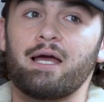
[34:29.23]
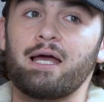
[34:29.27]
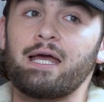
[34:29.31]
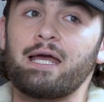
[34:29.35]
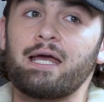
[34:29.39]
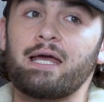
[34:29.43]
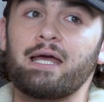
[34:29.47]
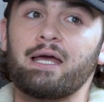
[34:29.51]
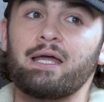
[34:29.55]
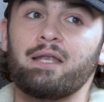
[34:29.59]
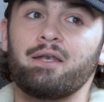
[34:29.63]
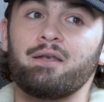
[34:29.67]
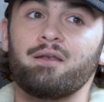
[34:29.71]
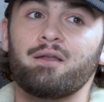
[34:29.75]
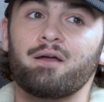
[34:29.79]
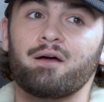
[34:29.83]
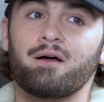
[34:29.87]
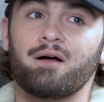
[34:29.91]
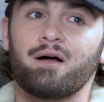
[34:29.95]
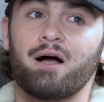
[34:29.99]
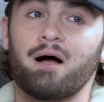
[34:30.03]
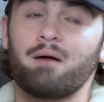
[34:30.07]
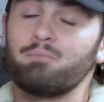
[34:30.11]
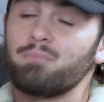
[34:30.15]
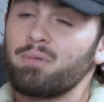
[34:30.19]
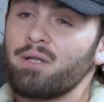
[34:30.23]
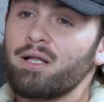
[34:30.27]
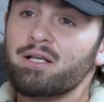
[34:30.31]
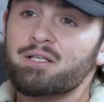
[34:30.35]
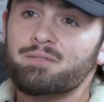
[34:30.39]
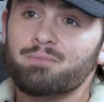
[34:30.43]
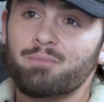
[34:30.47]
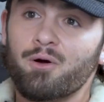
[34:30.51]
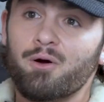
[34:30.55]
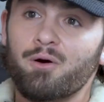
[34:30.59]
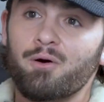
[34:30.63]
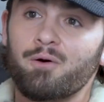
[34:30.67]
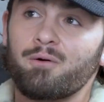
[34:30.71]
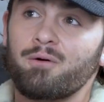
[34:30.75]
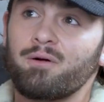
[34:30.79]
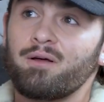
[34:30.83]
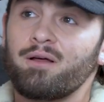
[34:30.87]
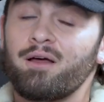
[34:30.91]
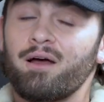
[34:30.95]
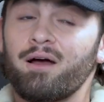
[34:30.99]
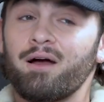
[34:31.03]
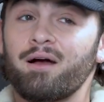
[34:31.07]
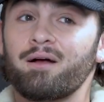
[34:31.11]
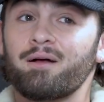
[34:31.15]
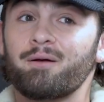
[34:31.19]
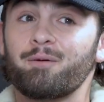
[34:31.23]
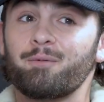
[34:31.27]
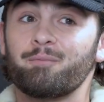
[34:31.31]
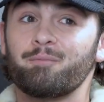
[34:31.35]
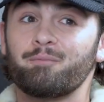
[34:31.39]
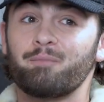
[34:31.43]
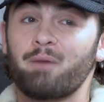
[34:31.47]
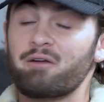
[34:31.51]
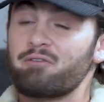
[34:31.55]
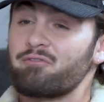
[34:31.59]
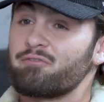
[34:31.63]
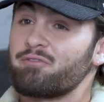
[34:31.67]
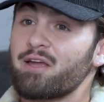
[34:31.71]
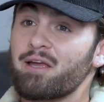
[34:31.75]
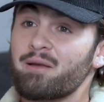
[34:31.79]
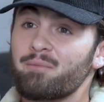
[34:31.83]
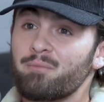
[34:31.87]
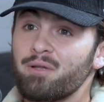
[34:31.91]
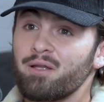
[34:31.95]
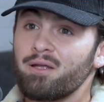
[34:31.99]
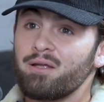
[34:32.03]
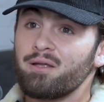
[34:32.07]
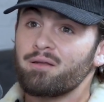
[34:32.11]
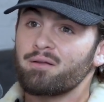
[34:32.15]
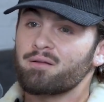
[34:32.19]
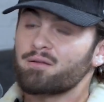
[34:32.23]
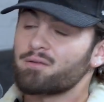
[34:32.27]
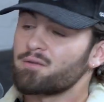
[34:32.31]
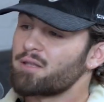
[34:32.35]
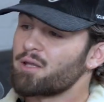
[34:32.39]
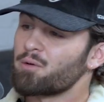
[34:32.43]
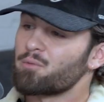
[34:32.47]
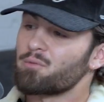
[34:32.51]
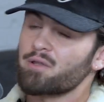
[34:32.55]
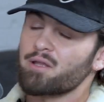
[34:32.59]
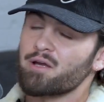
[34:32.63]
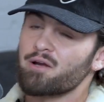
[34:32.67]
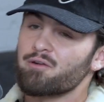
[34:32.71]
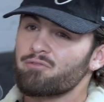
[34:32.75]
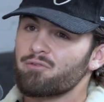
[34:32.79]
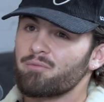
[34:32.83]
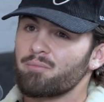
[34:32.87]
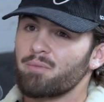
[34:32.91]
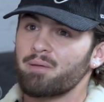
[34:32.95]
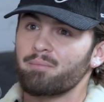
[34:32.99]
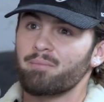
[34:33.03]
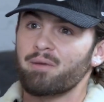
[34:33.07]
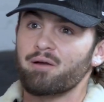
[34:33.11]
And I'm blessed, bro. My family, they were there for me.